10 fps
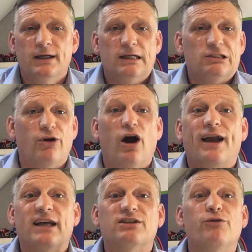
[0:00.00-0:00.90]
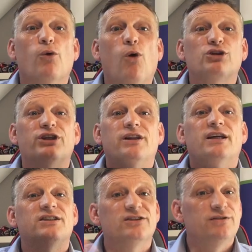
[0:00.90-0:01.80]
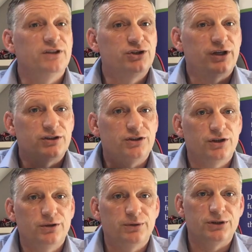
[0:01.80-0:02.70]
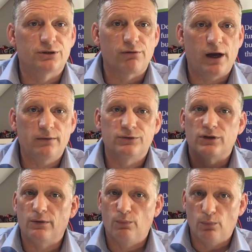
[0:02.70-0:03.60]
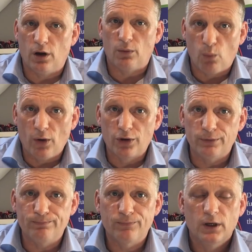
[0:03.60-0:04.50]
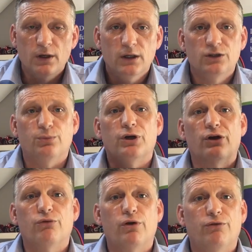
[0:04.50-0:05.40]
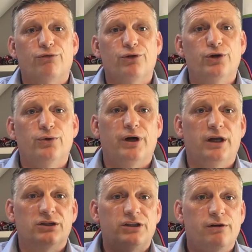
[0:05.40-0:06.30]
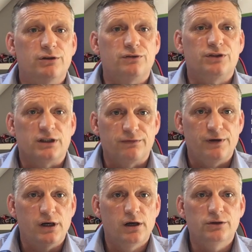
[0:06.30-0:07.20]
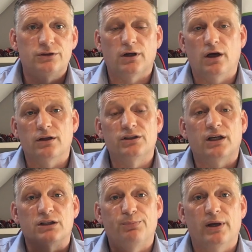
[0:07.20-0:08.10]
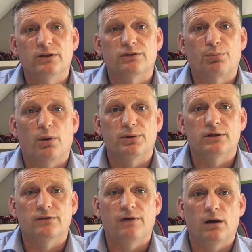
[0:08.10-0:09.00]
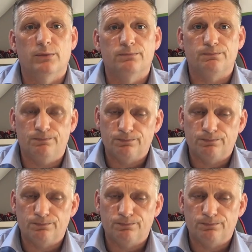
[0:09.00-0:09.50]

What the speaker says: So I guess if you're watching this, it's of interest to you, which is great. So welcome. So we're going to run through in a series of 6 videos the 6 pillars of property development.